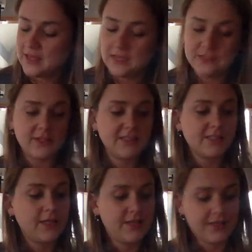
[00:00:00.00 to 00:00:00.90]
So let's
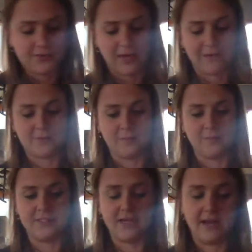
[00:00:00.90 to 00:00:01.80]
look at these graphs one more
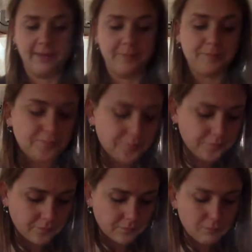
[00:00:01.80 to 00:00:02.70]
time
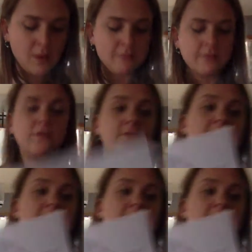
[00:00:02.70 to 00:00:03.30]
before we